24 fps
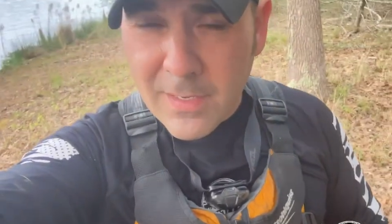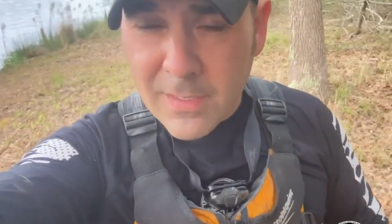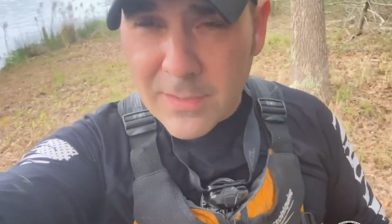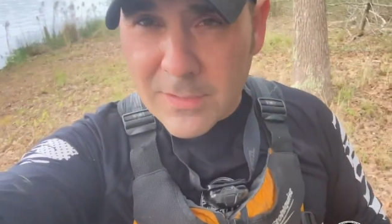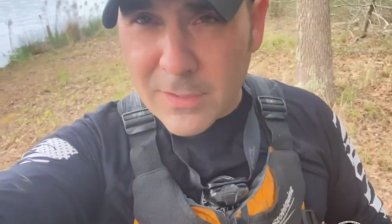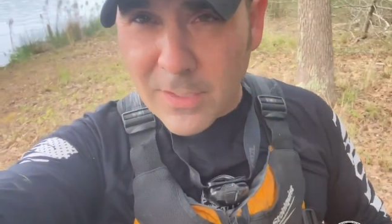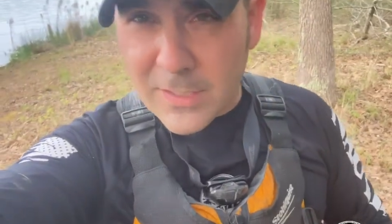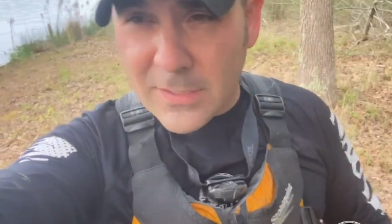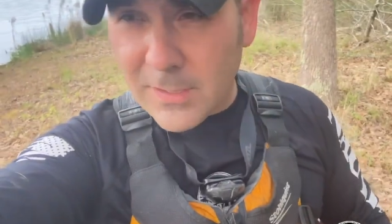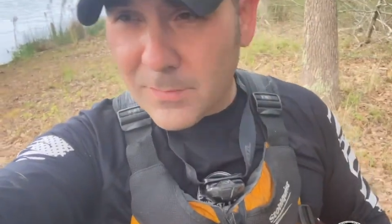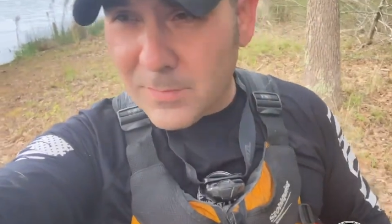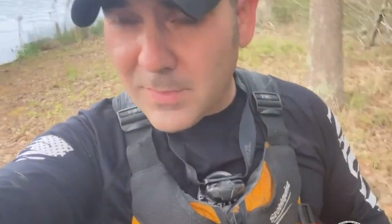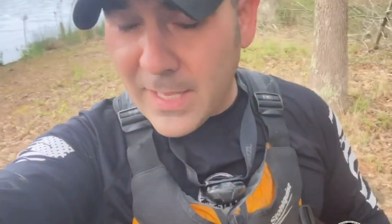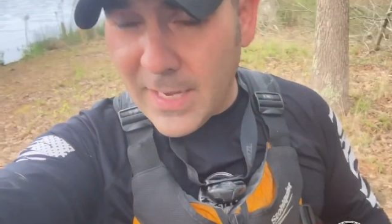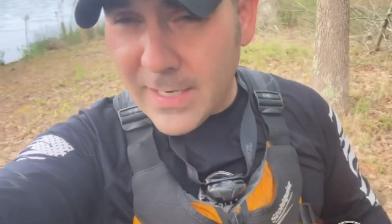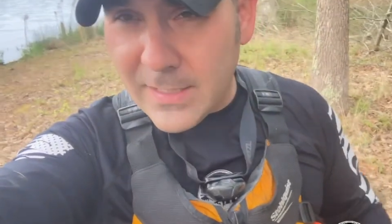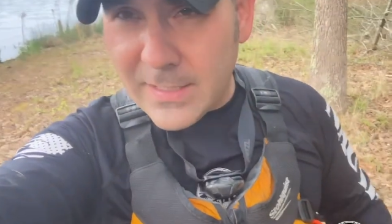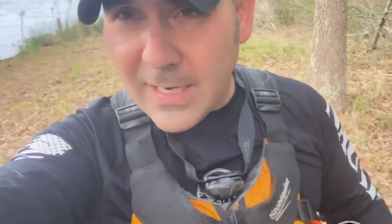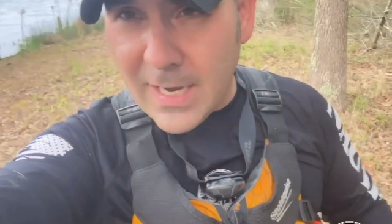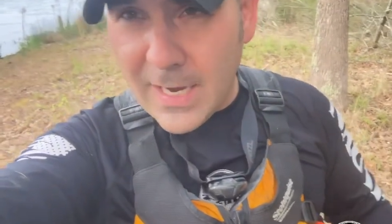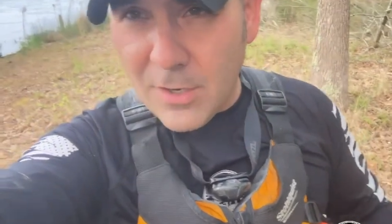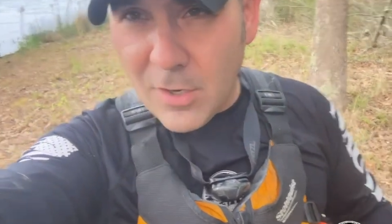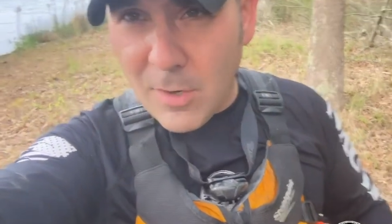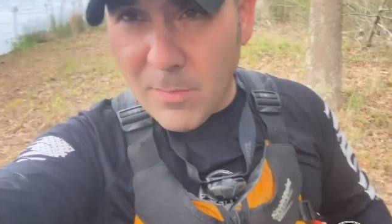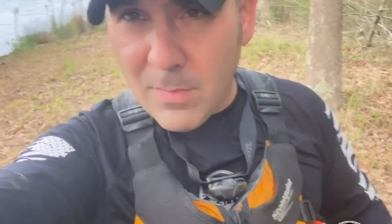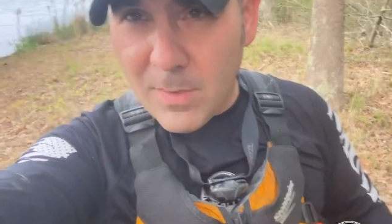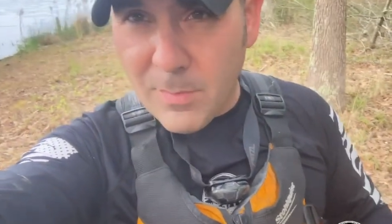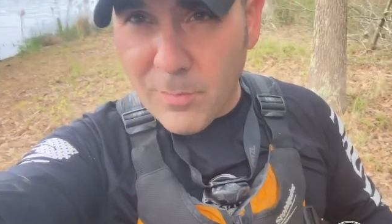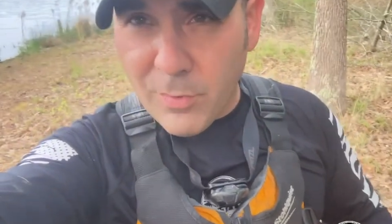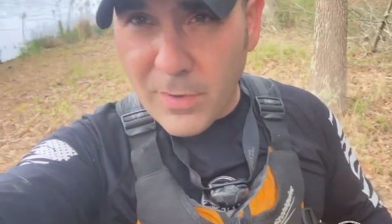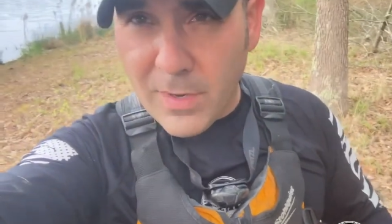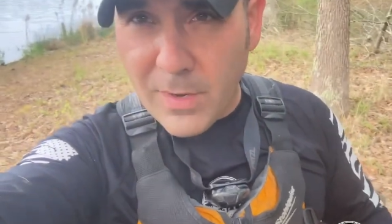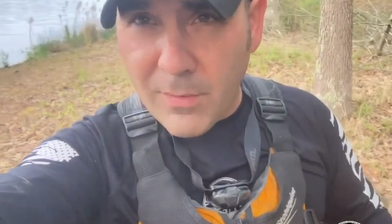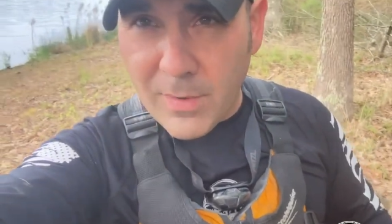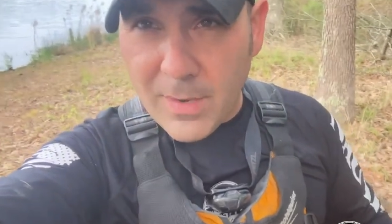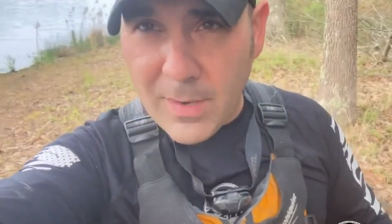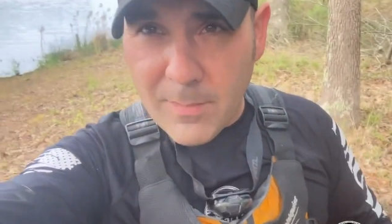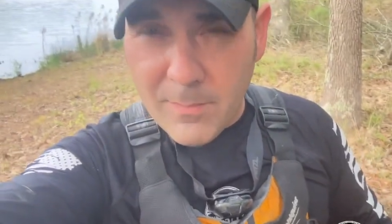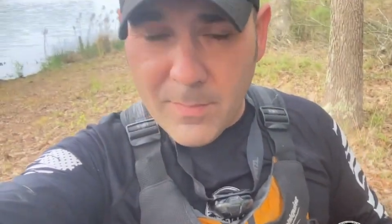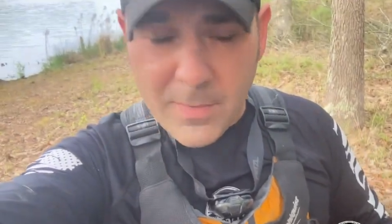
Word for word: So that's some things I normally bring when I'm